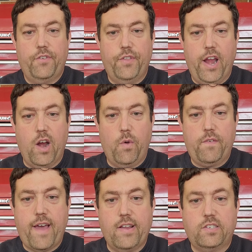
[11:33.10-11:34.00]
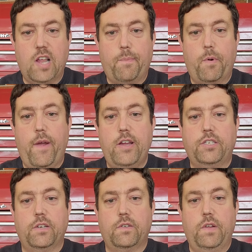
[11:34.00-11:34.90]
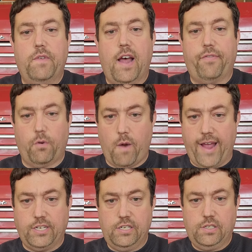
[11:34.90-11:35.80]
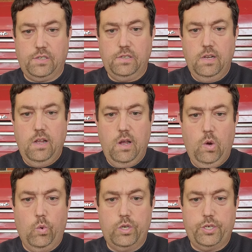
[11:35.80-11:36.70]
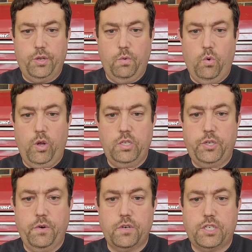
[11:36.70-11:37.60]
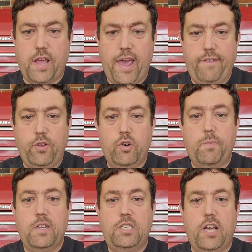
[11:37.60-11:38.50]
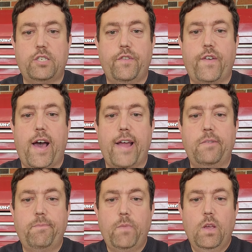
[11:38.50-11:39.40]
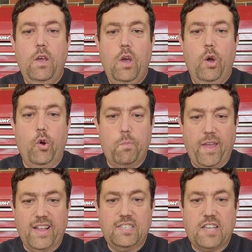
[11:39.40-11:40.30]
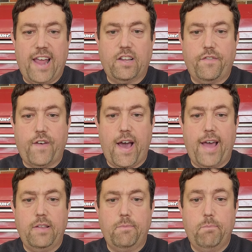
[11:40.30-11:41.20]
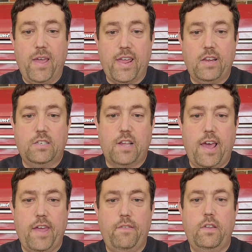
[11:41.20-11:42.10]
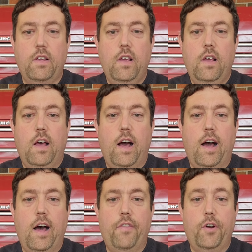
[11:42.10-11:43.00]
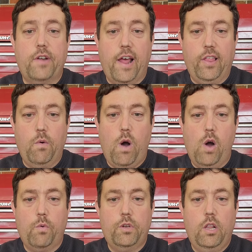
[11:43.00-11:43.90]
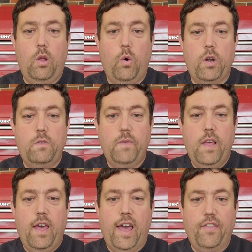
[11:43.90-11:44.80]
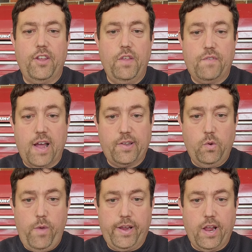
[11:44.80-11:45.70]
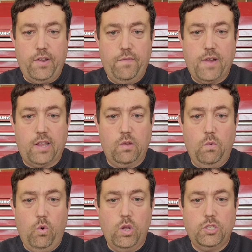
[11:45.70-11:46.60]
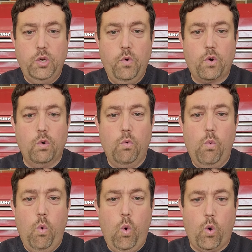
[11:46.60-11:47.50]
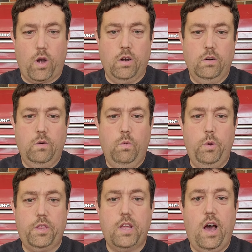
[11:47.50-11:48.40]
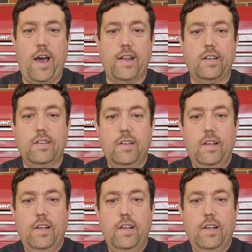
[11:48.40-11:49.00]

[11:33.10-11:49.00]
So there, we've got a separation. You've got the righteous, which are the ones who are saved, who have been justified, who are being sanctified, being saved, uh, their daily walk with the Lord. And then you've got the wicked. You've got the ones who are at war with God.